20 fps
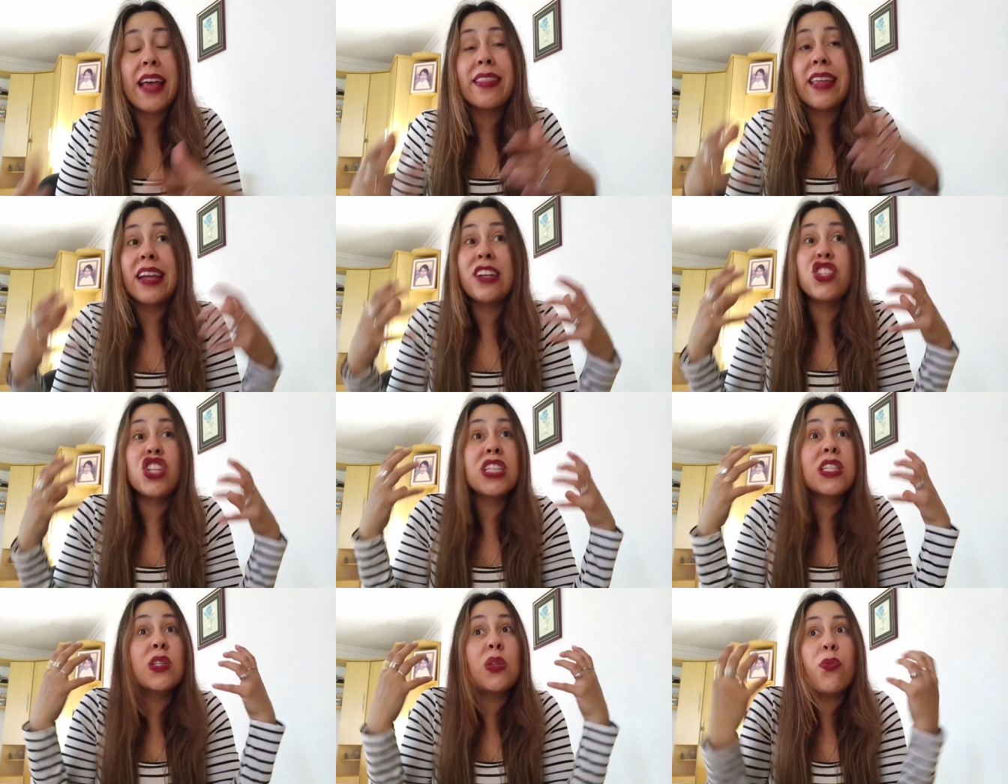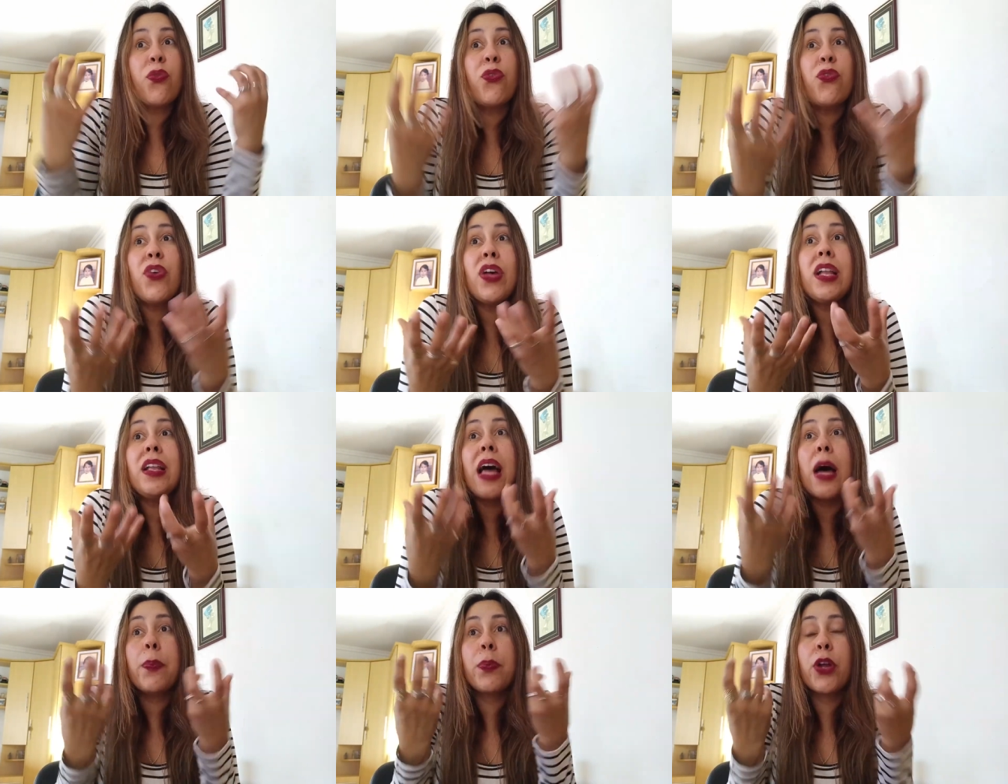and they just
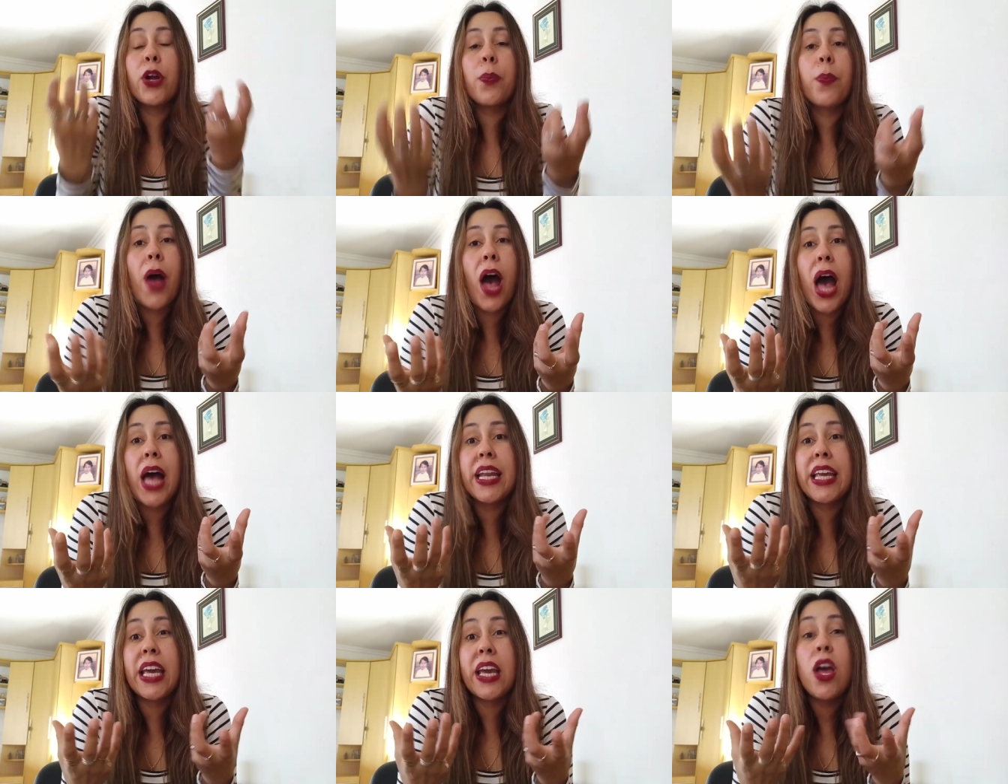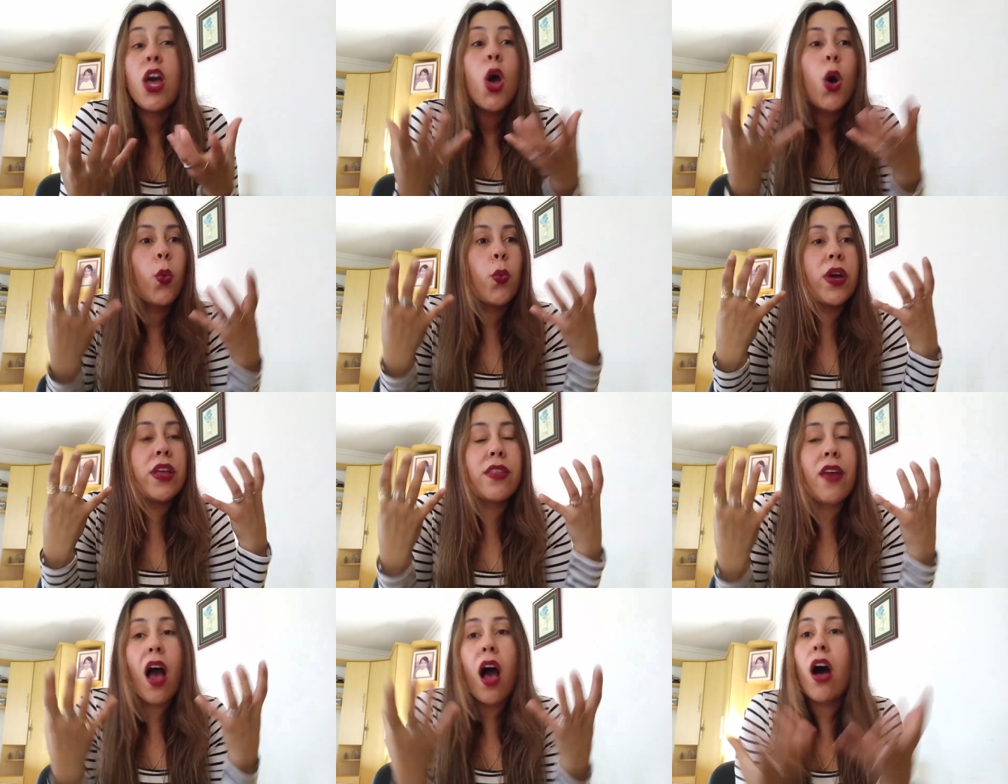fill up your body
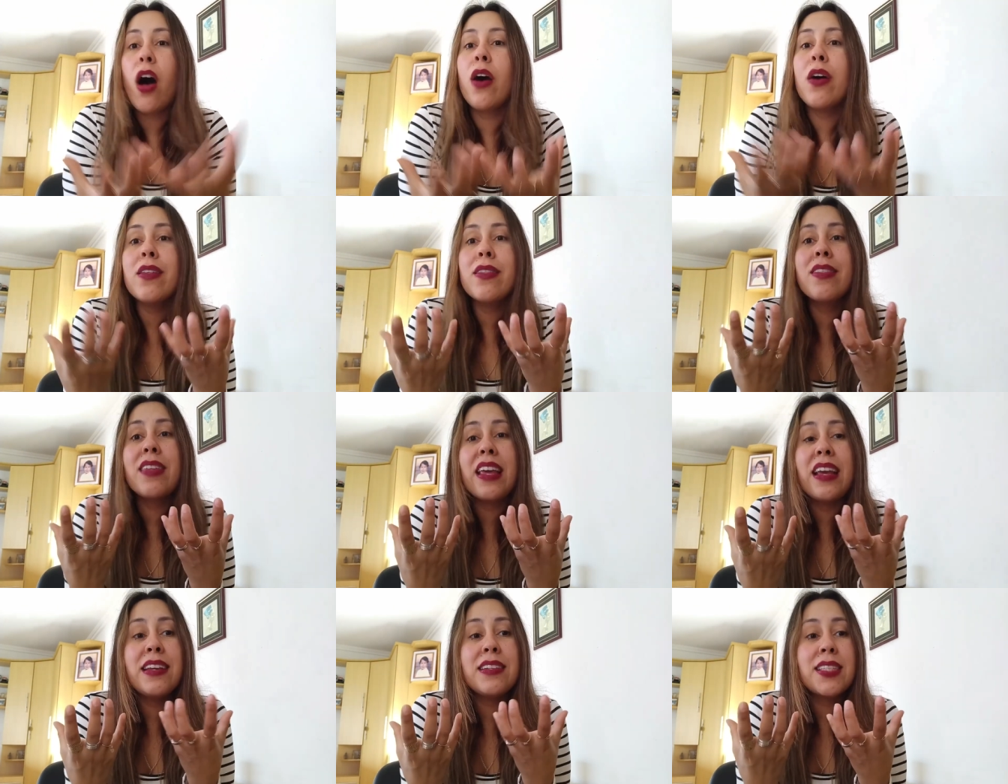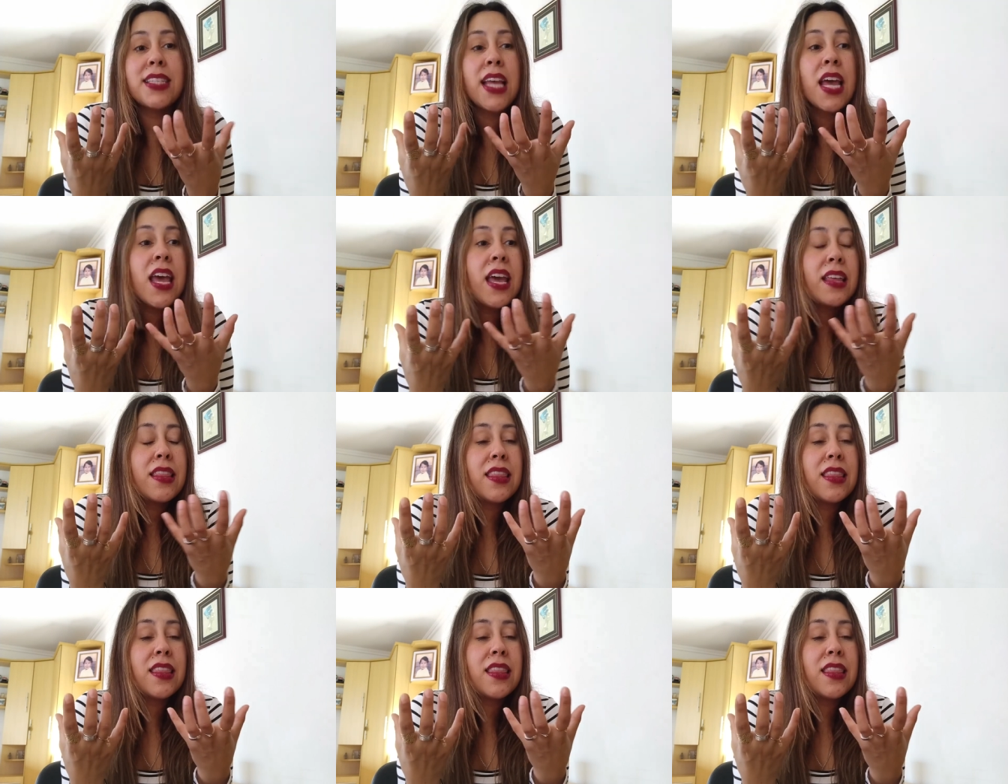with all these